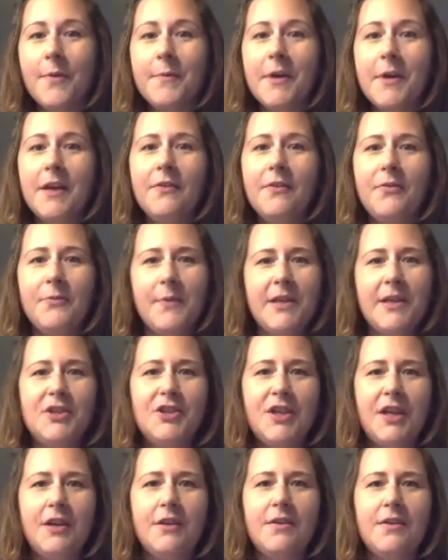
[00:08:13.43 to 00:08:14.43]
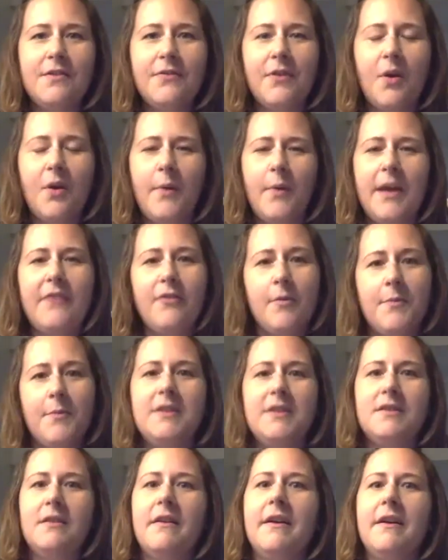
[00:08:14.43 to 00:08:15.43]
I'm going to switch gears away from the
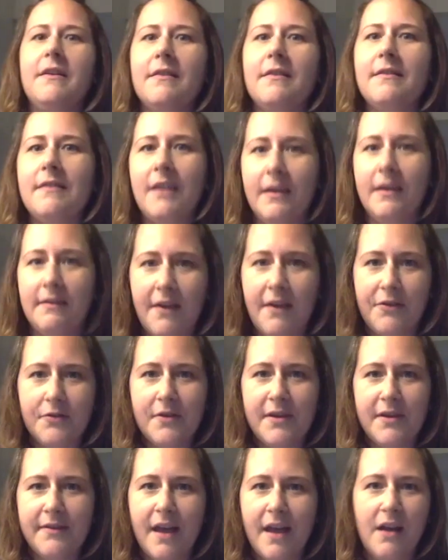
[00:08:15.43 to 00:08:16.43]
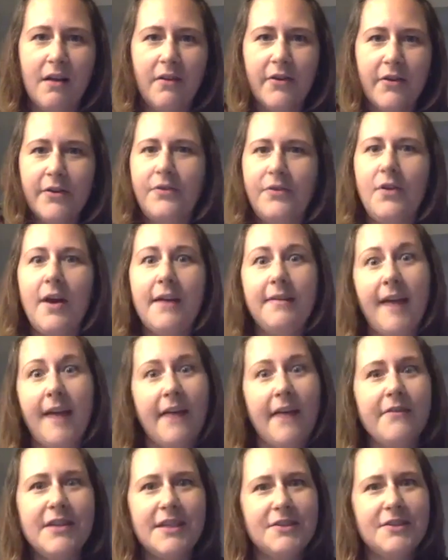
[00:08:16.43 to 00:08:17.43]
deluxe accessory set, although if you guys have
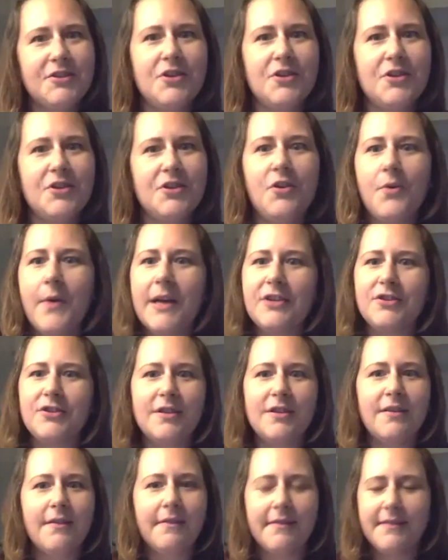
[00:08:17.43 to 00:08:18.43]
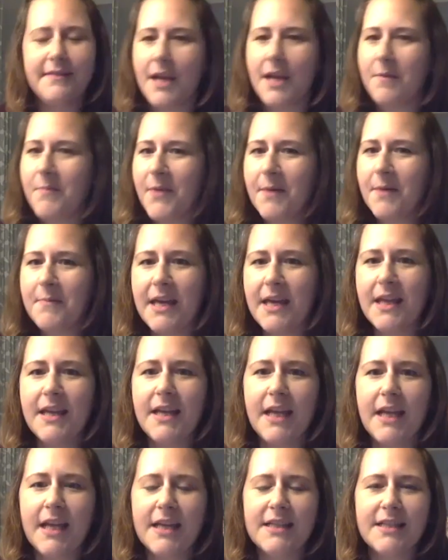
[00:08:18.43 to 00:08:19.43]
additional questions, type them
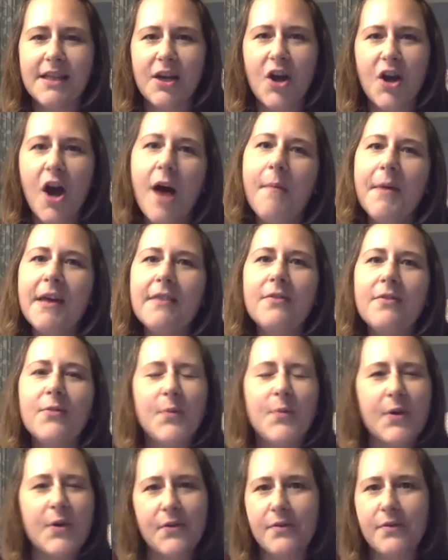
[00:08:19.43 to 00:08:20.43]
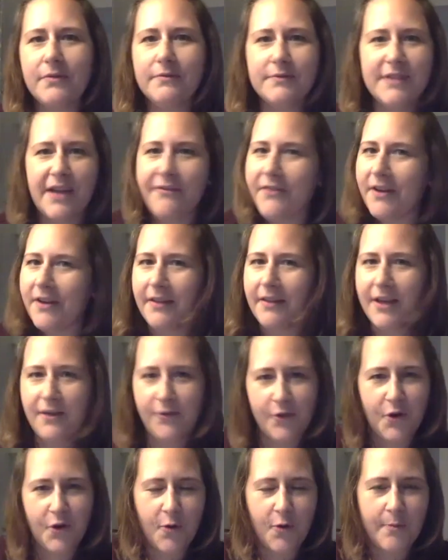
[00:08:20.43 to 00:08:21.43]
into the comments. We'll definitely
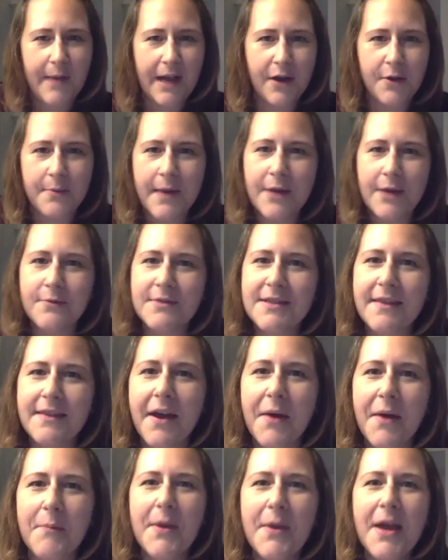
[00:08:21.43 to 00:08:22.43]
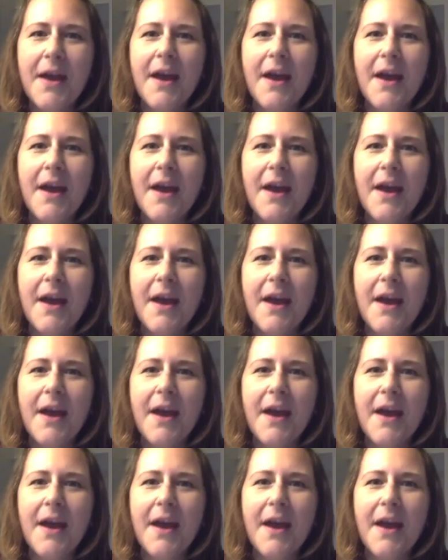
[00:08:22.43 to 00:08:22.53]
circle back around to them.